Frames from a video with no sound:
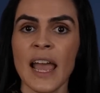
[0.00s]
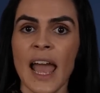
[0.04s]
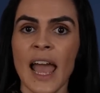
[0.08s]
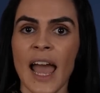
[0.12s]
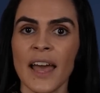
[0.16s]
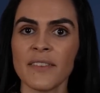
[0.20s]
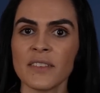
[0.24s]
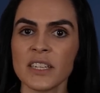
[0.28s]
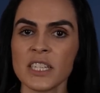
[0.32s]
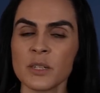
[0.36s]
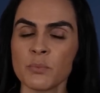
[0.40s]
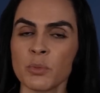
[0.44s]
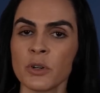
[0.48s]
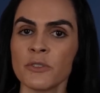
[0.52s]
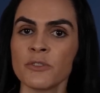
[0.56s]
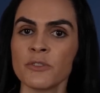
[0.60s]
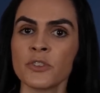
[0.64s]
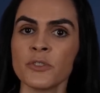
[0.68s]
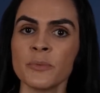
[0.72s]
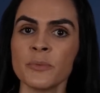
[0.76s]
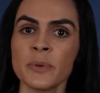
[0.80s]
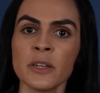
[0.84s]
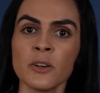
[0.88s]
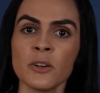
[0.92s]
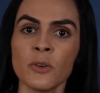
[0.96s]
And this
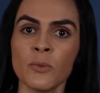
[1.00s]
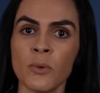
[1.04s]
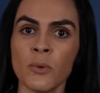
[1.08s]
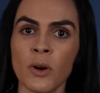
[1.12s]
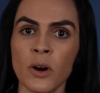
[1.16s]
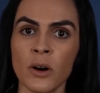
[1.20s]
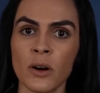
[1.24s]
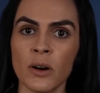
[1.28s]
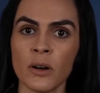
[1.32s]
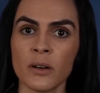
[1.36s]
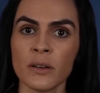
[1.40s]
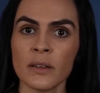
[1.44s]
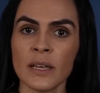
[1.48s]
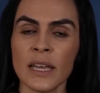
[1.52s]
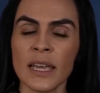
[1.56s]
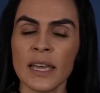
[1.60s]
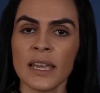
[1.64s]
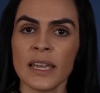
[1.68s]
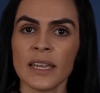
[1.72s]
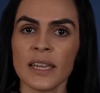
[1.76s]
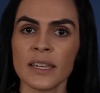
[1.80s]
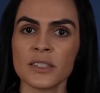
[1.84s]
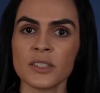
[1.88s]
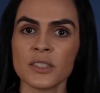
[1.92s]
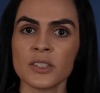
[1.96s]
proverbial wall
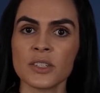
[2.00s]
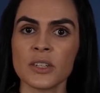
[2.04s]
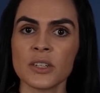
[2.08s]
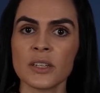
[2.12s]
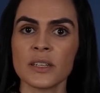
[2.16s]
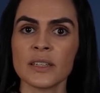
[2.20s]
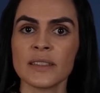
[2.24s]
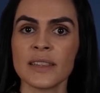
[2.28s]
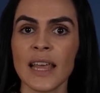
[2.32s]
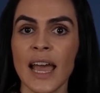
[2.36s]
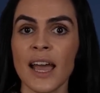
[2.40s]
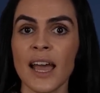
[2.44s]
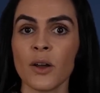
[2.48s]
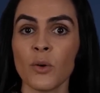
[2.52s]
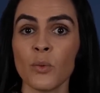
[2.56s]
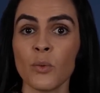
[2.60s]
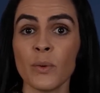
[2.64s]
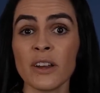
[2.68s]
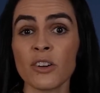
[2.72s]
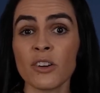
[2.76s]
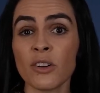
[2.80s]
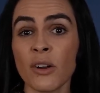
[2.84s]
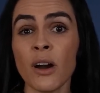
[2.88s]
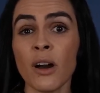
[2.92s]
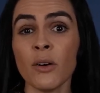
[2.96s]
is that
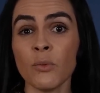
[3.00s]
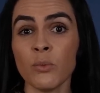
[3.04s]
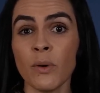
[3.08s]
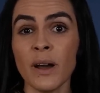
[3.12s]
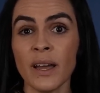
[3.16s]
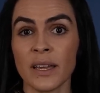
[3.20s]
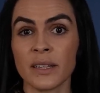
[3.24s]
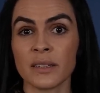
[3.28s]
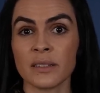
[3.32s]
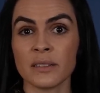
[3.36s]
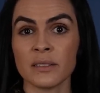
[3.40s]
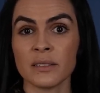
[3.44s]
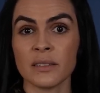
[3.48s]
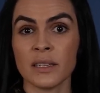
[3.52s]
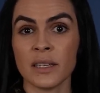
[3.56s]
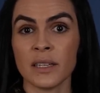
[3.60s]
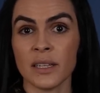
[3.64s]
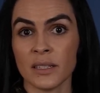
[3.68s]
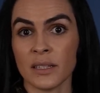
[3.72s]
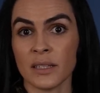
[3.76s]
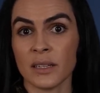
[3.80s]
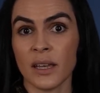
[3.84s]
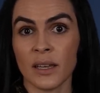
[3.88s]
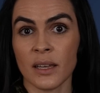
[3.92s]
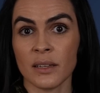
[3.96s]
we are all one
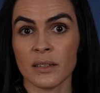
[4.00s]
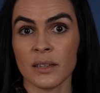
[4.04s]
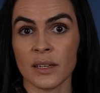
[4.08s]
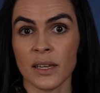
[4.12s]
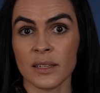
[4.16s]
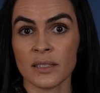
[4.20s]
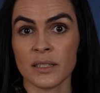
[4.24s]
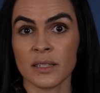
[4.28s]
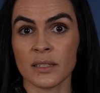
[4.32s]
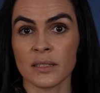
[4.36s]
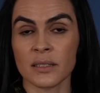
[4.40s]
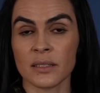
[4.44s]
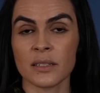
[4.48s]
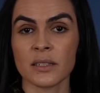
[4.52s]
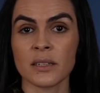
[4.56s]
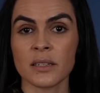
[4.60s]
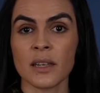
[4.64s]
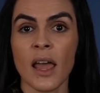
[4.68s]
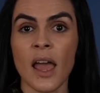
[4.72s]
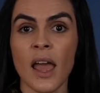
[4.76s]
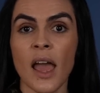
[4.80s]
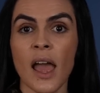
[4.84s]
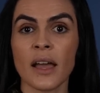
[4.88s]
in essence.